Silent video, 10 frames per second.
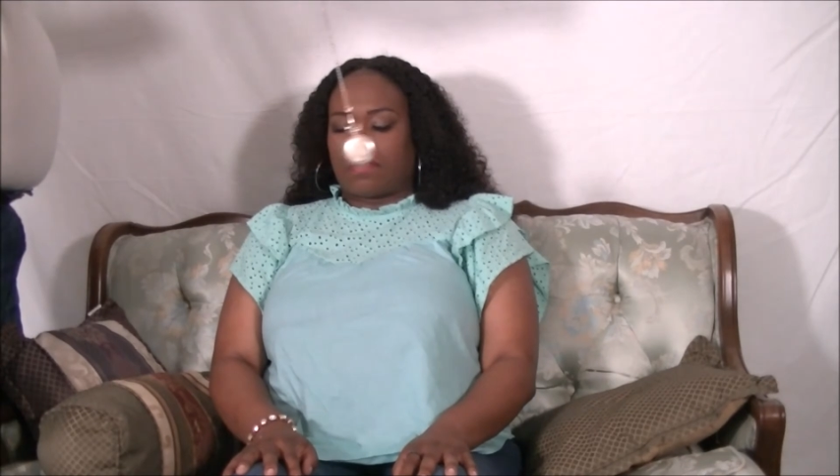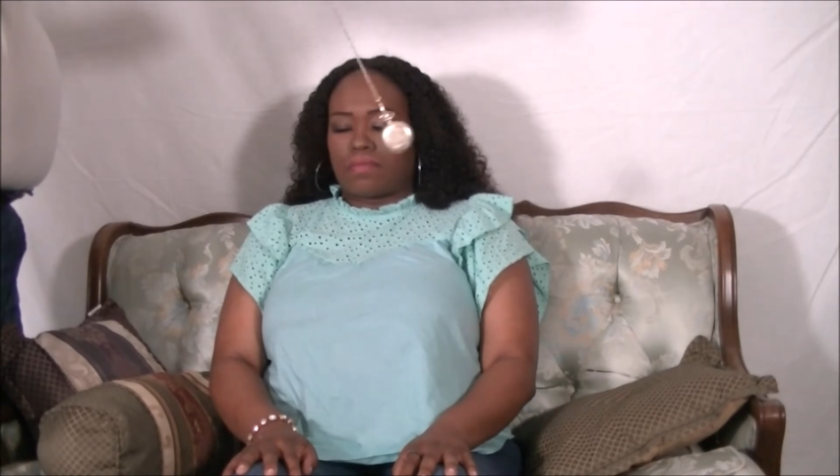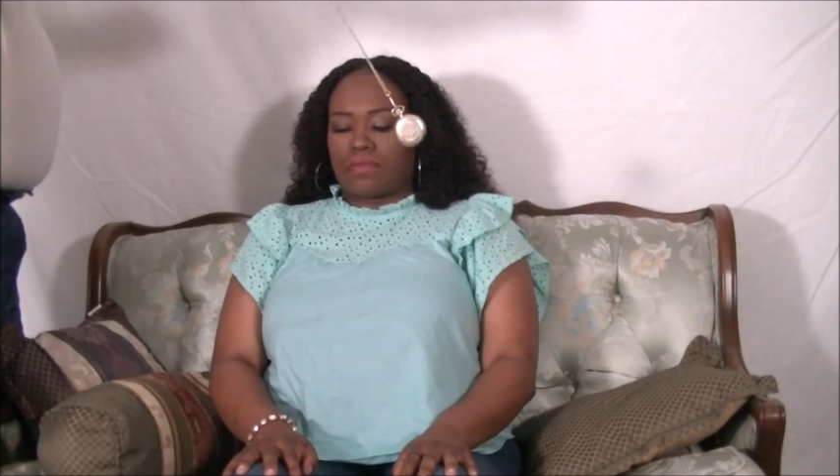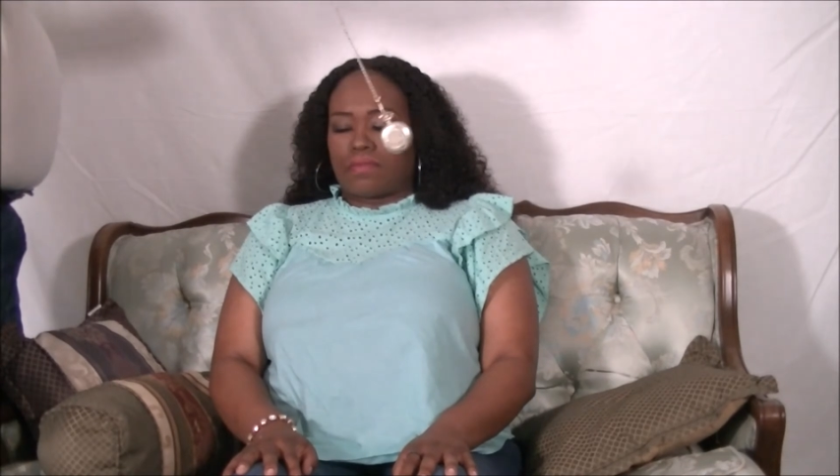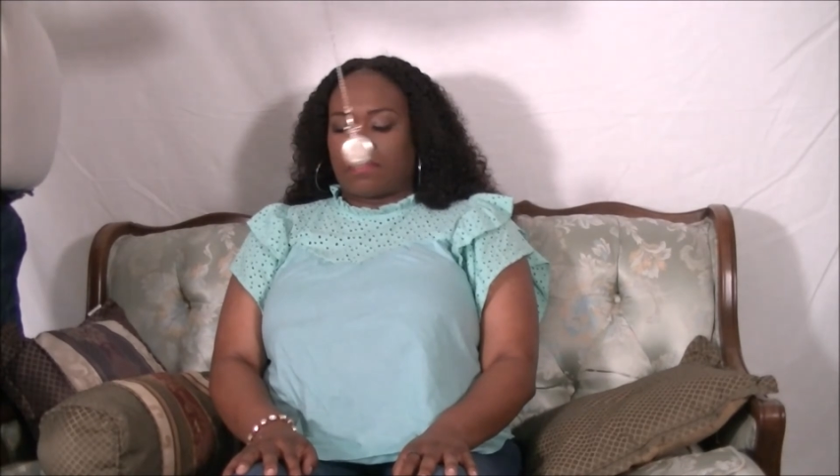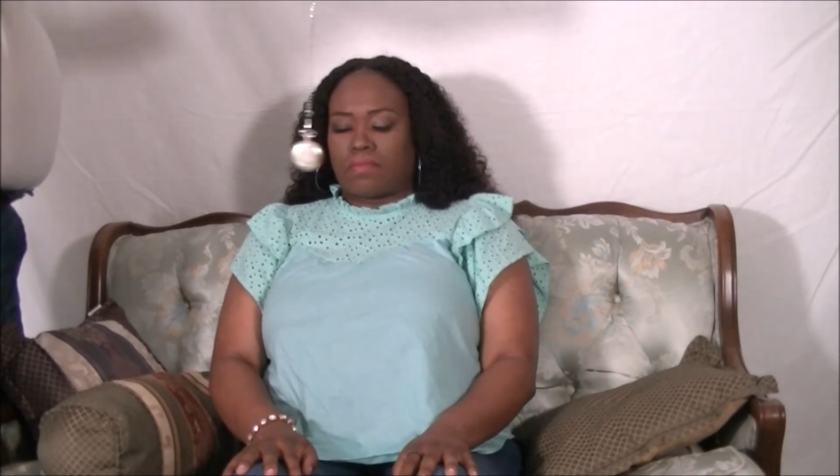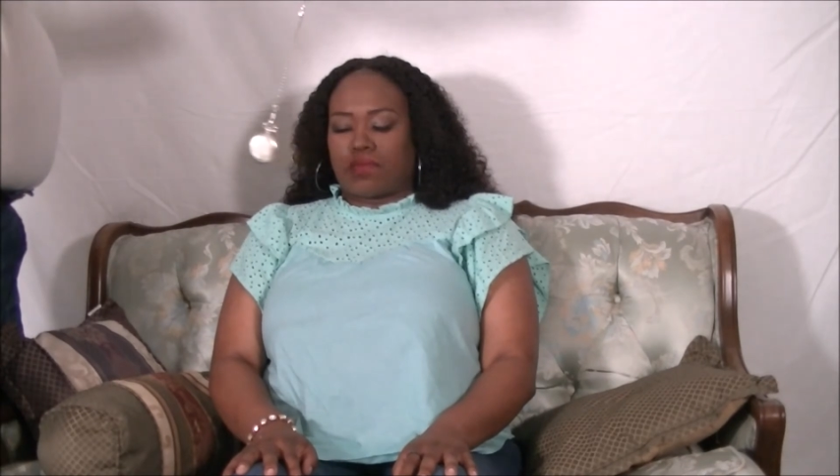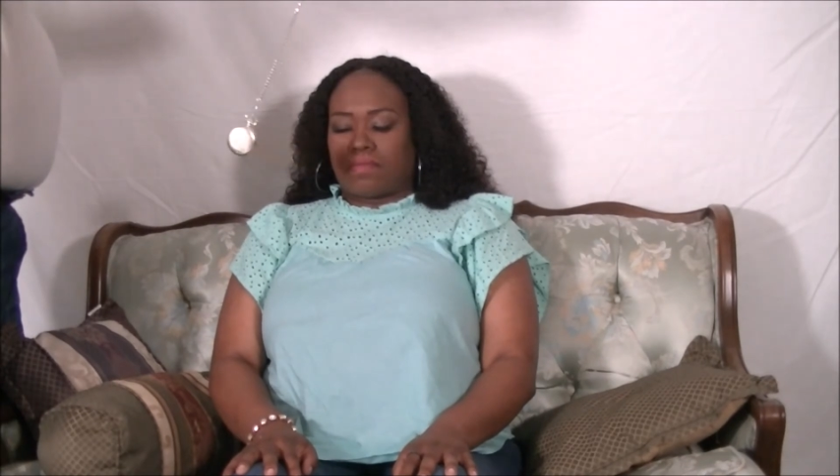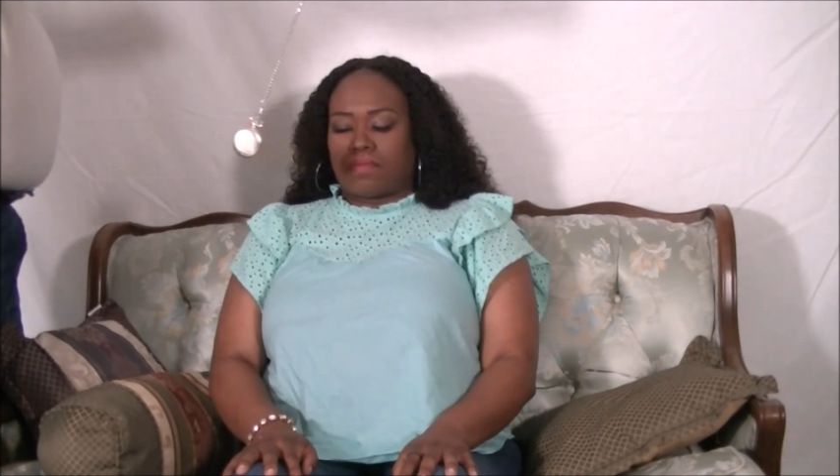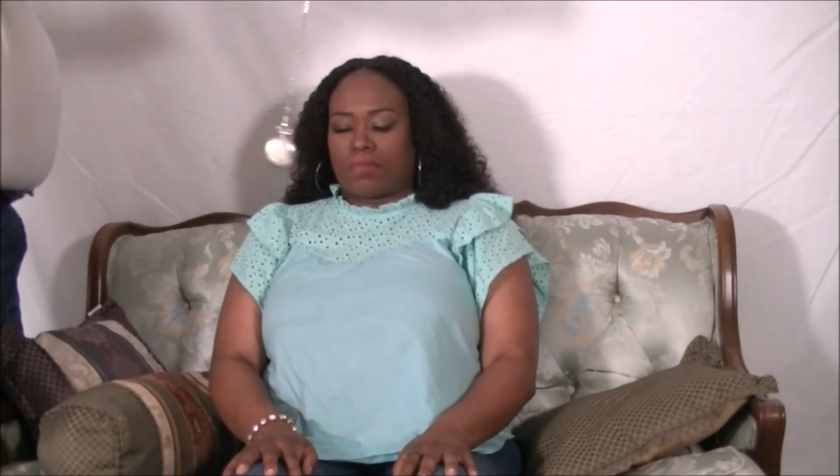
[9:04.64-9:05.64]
the relaxation